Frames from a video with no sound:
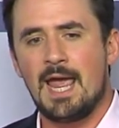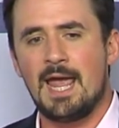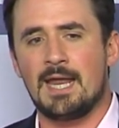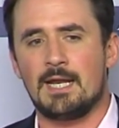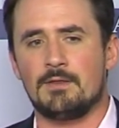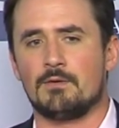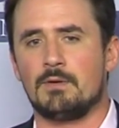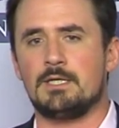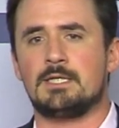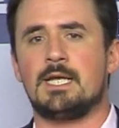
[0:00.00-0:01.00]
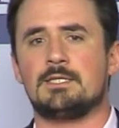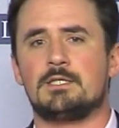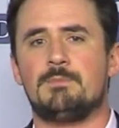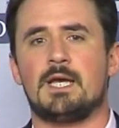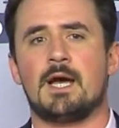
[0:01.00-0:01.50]
And the reason is is
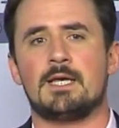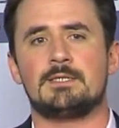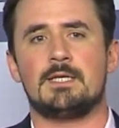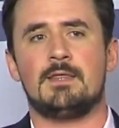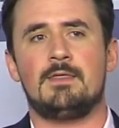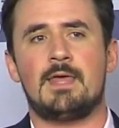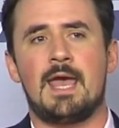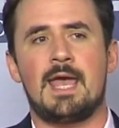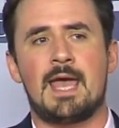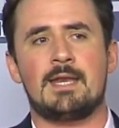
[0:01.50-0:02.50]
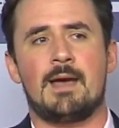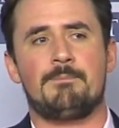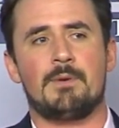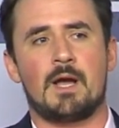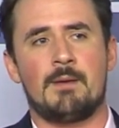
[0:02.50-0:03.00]
because they end
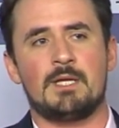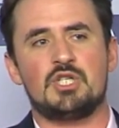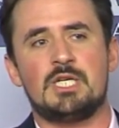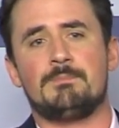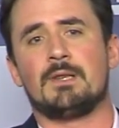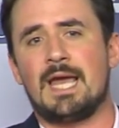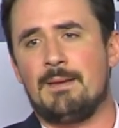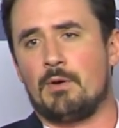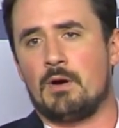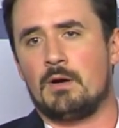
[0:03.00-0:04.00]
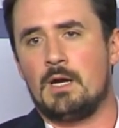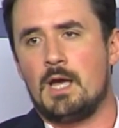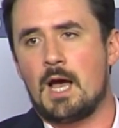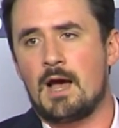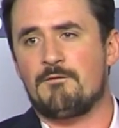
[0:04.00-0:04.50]
up becoming cheap labor
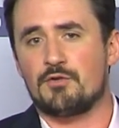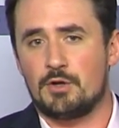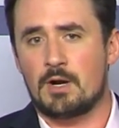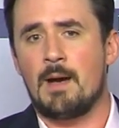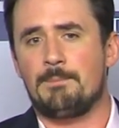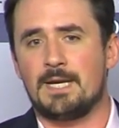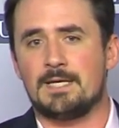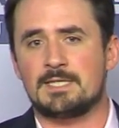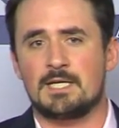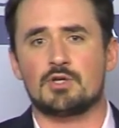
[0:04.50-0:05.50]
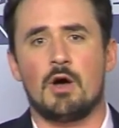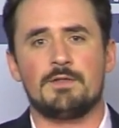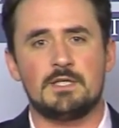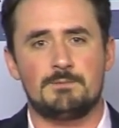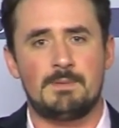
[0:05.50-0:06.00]
uh, for their companies. And it's all
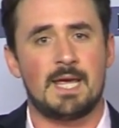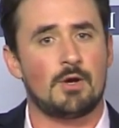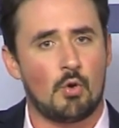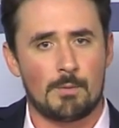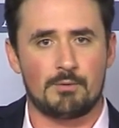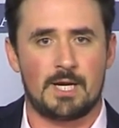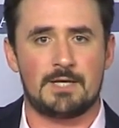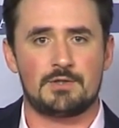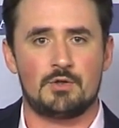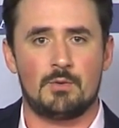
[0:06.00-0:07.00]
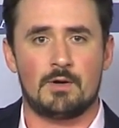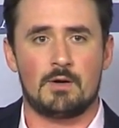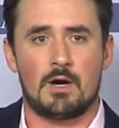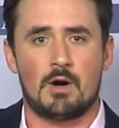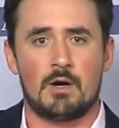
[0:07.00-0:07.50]
these big corporatists who
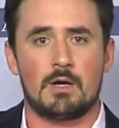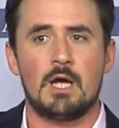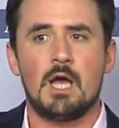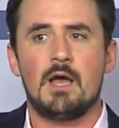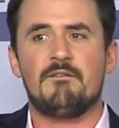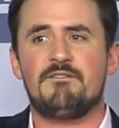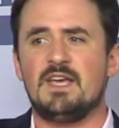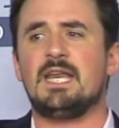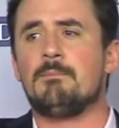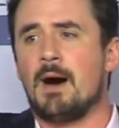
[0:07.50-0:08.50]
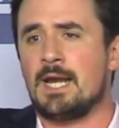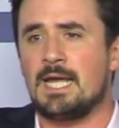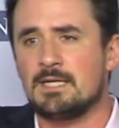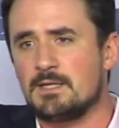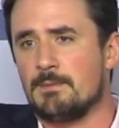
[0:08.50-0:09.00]
are, are feeding money
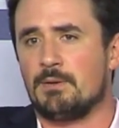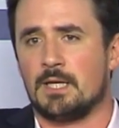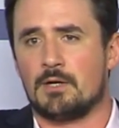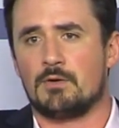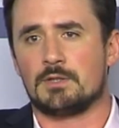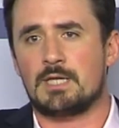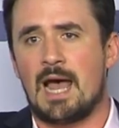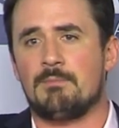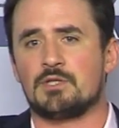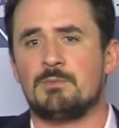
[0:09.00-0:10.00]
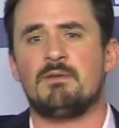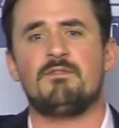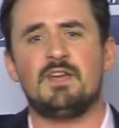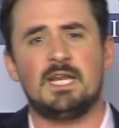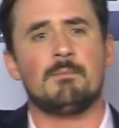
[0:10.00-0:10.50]
into the political establishment,
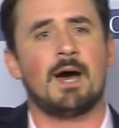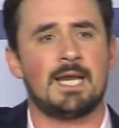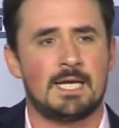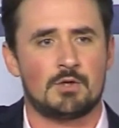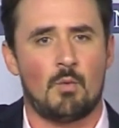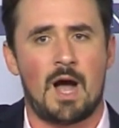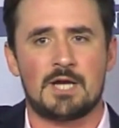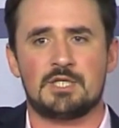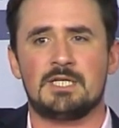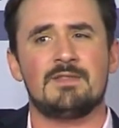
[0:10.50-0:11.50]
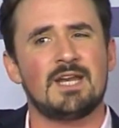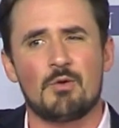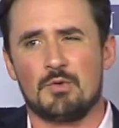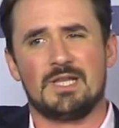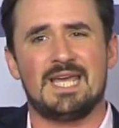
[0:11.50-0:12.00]
feeding money into Washington. They
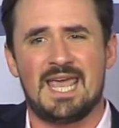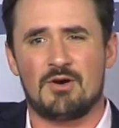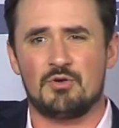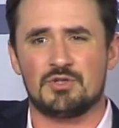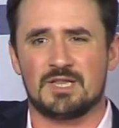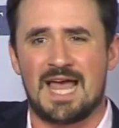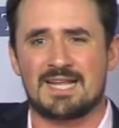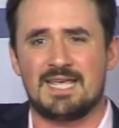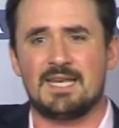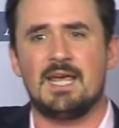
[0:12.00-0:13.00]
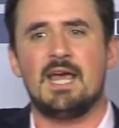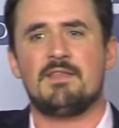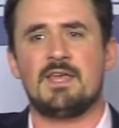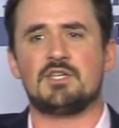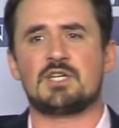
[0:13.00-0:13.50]
don't really care who's elected.
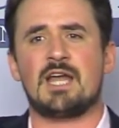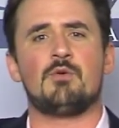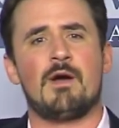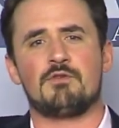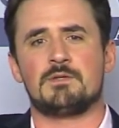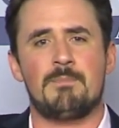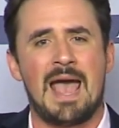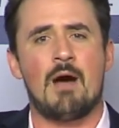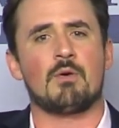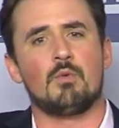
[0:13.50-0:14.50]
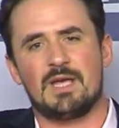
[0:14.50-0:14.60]
They just kind of whoever's in power will